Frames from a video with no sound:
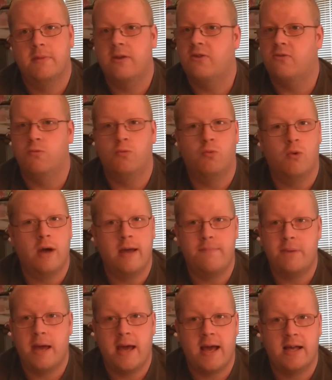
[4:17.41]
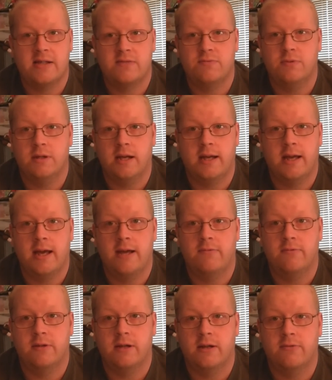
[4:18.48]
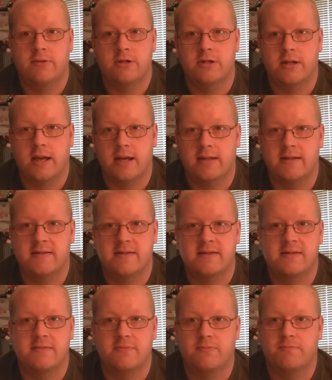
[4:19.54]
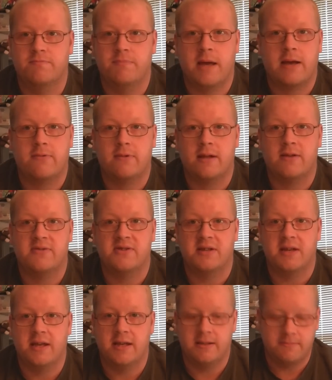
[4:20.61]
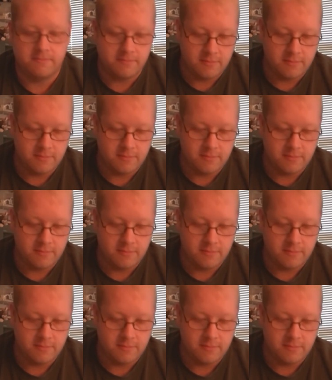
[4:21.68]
is way past what I had when I originally had the system back when I was a kid.